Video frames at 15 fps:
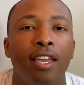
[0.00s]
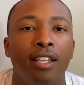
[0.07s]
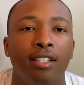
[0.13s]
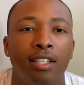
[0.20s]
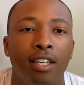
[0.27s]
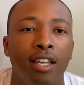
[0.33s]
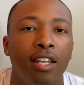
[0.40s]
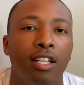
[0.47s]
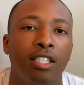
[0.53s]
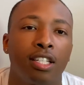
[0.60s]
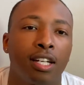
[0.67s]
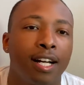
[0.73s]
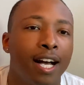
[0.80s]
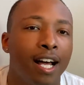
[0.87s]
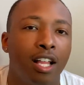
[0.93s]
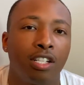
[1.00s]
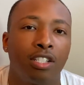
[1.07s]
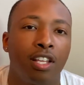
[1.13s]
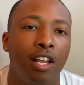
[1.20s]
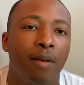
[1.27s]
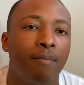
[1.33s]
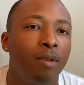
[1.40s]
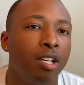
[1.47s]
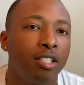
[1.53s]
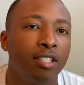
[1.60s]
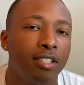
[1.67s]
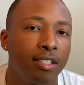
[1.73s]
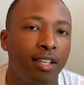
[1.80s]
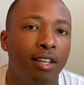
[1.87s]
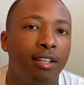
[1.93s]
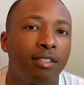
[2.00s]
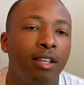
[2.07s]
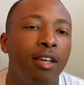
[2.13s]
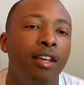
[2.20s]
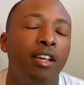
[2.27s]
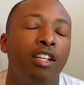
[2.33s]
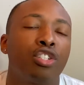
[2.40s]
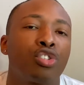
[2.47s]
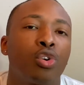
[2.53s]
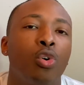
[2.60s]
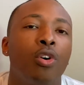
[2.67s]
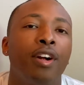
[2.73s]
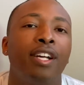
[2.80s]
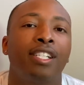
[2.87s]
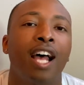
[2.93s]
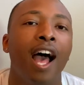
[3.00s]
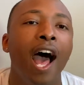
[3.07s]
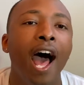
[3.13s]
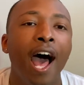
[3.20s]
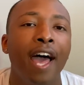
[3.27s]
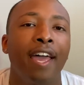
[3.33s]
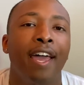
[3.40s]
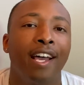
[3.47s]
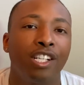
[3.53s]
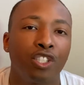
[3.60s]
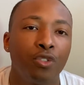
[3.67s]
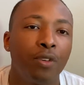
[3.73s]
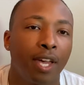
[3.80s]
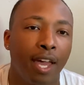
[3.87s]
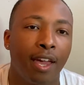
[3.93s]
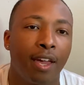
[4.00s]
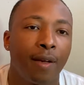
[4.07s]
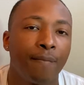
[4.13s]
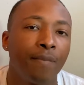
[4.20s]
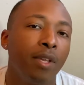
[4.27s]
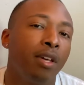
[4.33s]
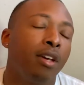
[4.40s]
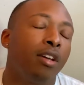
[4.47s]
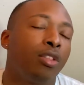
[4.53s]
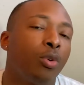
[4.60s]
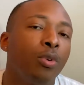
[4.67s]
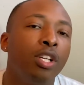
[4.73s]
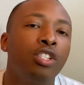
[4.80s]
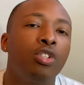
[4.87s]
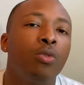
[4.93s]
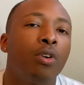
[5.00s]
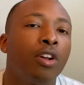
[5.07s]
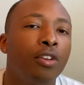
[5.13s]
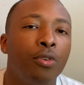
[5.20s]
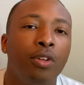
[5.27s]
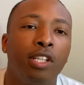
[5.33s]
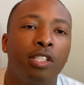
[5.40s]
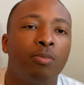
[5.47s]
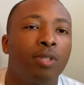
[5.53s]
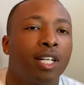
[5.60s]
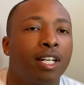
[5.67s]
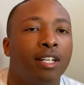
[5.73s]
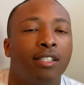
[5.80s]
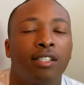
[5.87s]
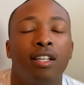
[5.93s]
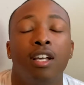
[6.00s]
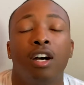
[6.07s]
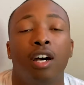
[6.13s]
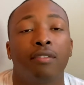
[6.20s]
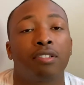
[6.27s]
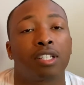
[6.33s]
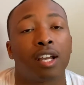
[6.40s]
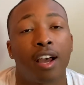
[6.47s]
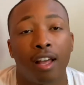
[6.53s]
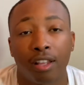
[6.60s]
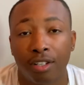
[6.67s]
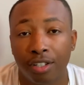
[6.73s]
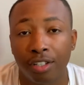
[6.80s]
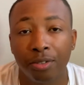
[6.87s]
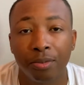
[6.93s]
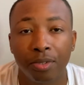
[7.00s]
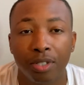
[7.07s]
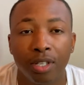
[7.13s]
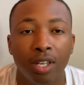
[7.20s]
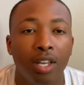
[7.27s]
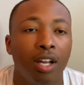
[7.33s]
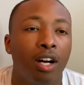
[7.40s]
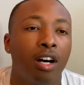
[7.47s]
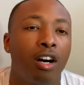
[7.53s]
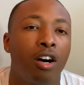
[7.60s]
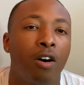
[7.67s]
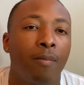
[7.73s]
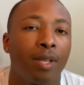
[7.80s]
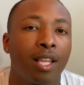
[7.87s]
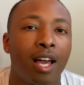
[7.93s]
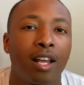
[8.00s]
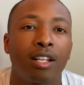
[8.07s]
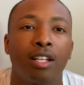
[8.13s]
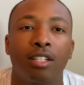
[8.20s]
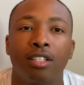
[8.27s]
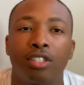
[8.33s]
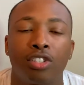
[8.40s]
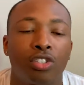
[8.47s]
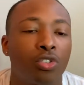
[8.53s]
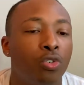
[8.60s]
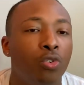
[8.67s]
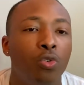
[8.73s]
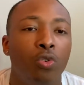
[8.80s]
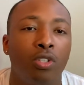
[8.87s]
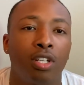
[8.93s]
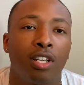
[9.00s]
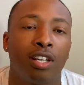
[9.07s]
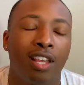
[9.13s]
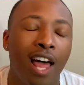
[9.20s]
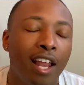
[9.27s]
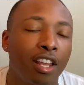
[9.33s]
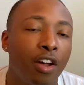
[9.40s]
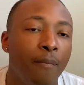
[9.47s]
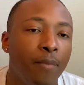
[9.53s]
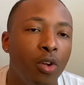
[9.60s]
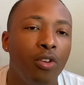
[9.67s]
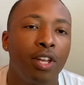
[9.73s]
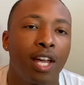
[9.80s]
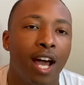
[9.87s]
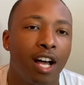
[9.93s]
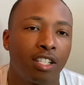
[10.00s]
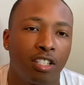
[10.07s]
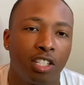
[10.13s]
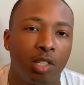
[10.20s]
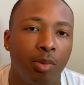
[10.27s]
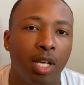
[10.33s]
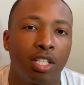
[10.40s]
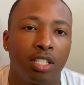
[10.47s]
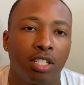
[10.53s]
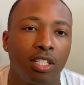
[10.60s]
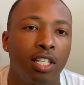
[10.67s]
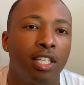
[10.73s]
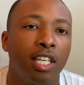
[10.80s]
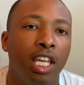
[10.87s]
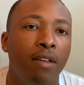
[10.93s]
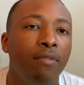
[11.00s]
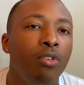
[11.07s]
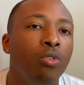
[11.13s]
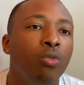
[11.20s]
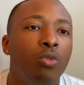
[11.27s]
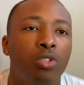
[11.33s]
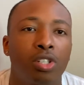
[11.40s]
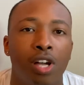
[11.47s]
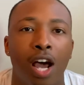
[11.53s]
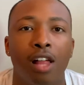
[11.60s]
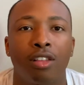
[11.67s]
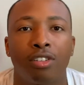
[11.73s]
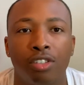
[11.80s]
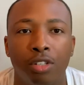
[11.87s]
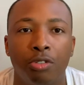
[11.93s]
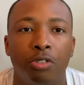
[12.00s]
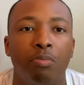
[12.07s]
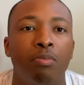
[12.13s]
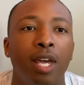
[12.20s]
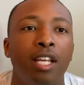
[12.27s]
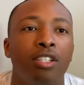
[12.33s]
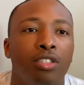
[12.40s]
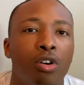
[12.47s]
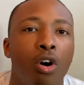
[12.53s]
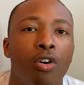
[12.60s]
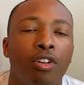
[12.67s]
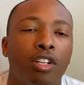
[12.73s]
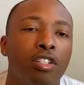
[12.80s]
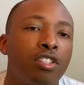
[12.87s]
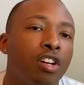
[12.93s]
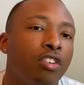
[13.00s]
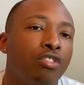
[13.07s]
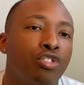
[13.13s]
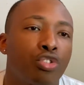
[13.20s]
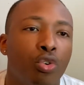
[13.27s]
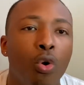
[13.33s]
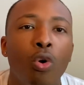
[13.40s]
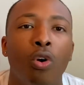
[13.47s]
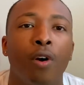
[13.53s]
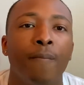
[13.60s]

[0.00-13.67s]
to get into college, that admissions test, score as high as you can. The reason you want to do this is because of scholarships. A lot of schools and a lot of community colleges especially give you scholarships based on a certain score.